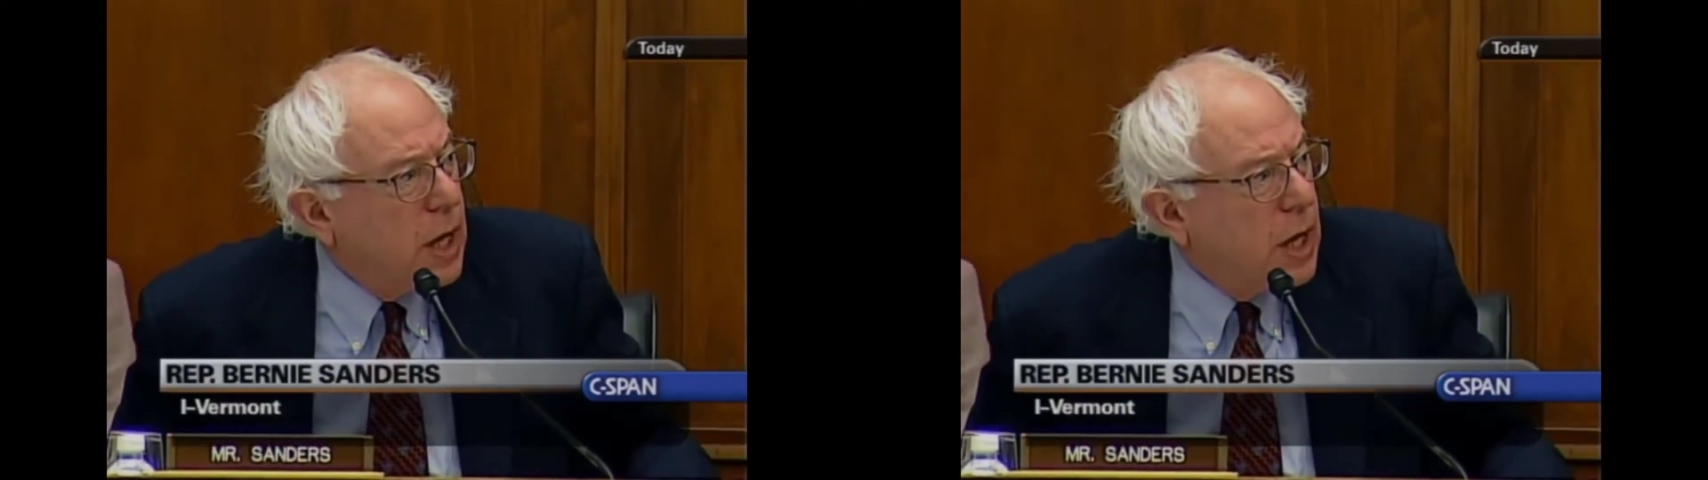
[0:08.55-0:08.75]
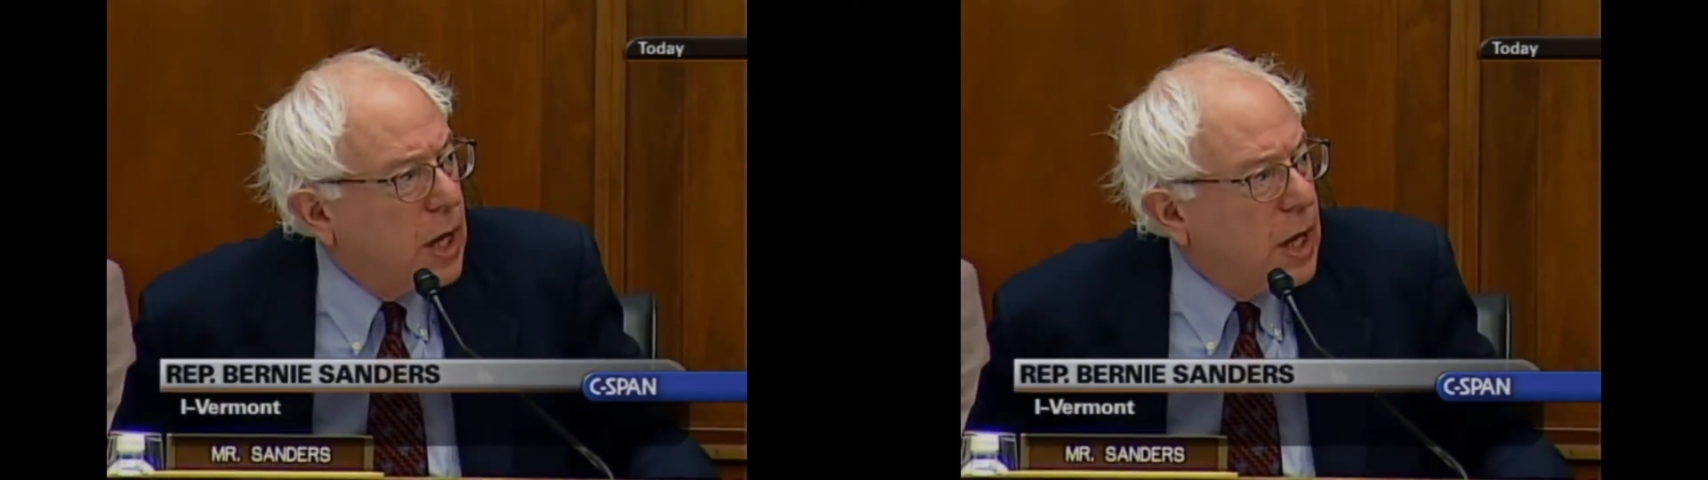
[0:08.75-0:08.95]

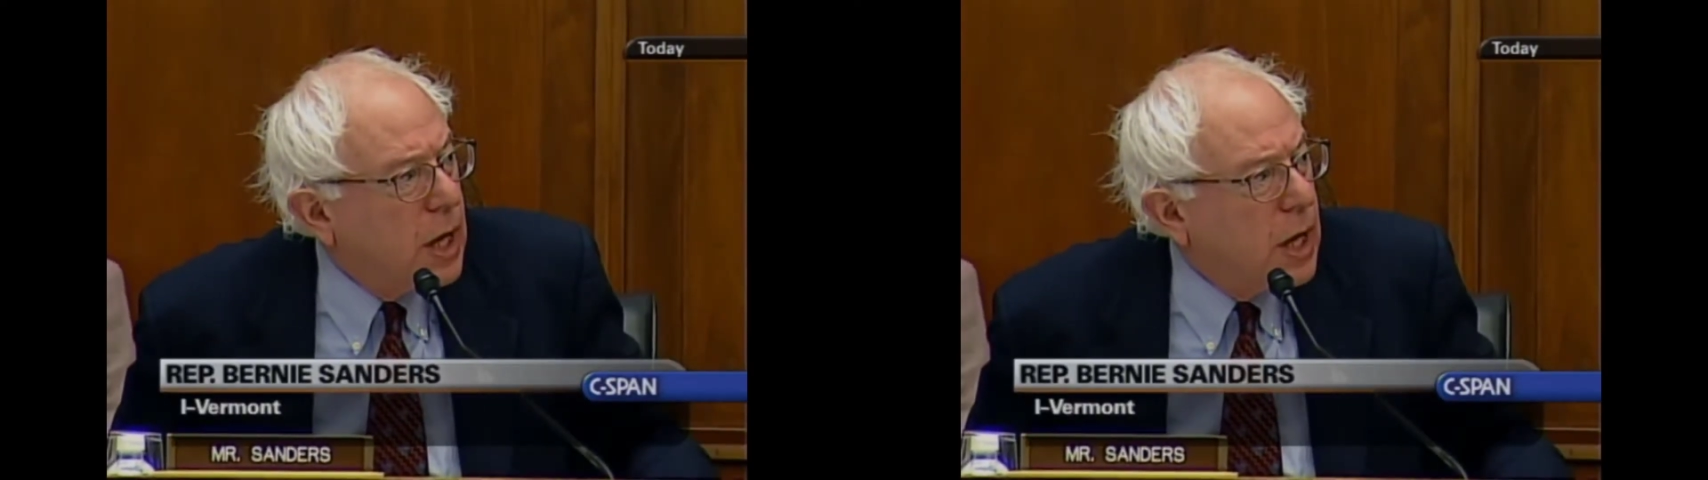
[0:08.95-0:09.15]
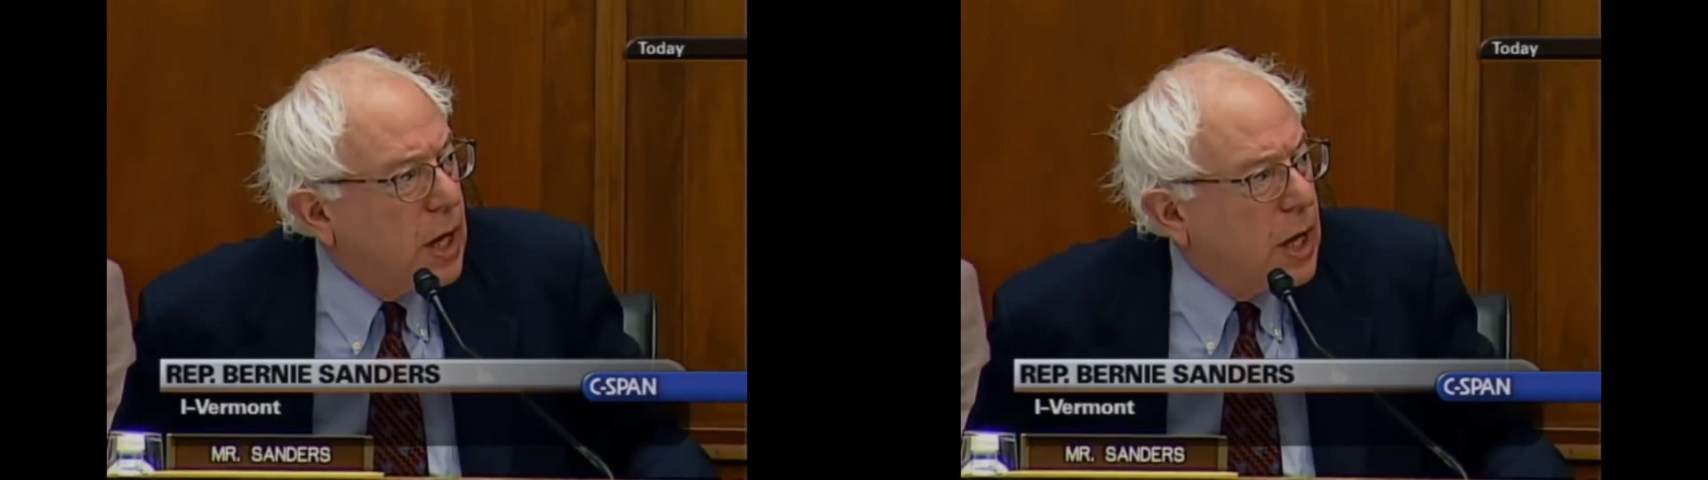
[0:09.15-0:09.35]
in
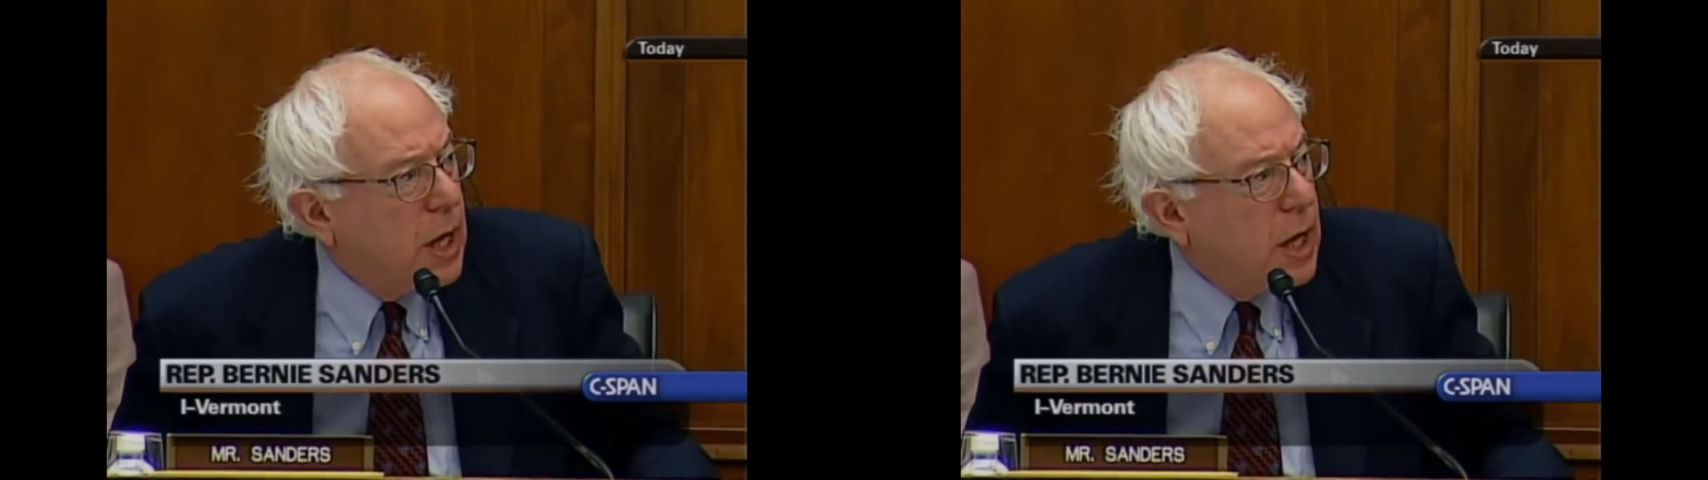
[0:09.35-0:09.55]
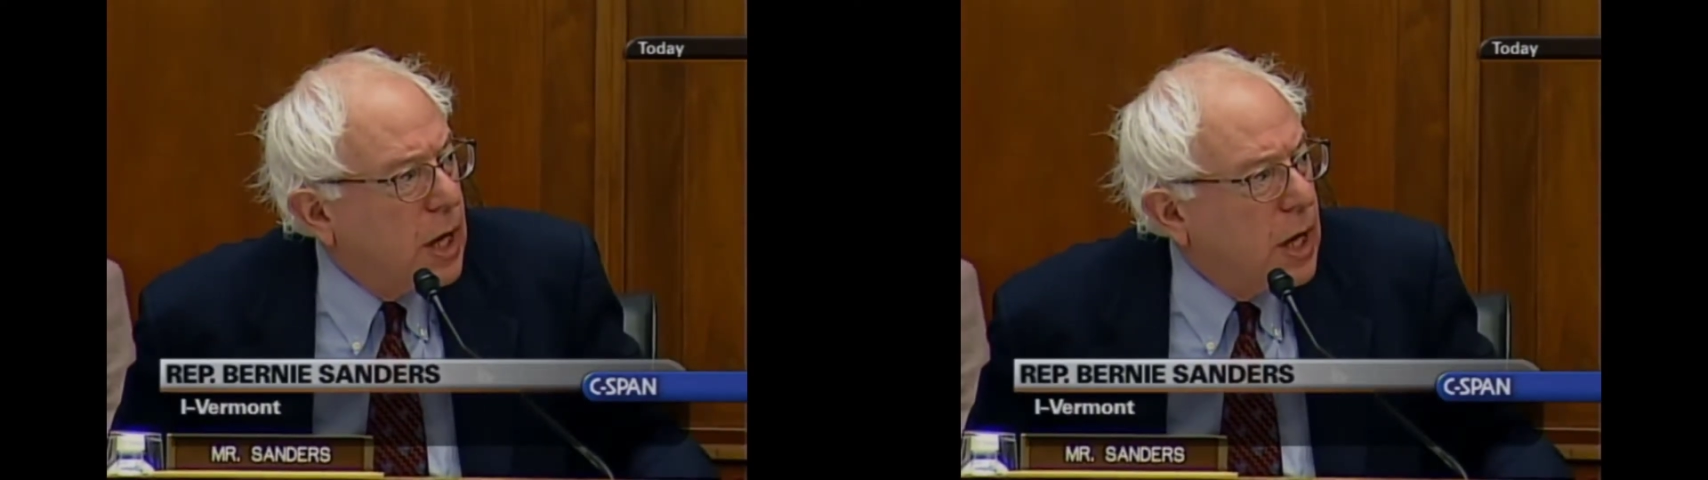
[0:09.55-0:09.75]

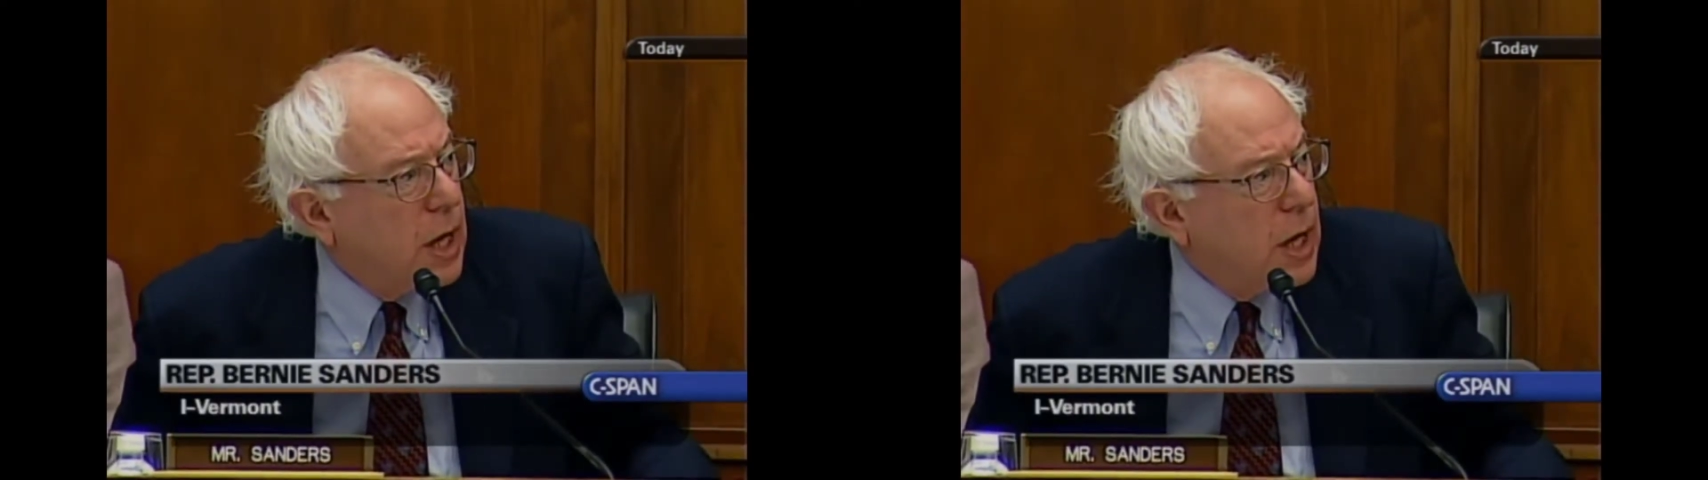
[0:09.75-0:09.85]
suggesting that we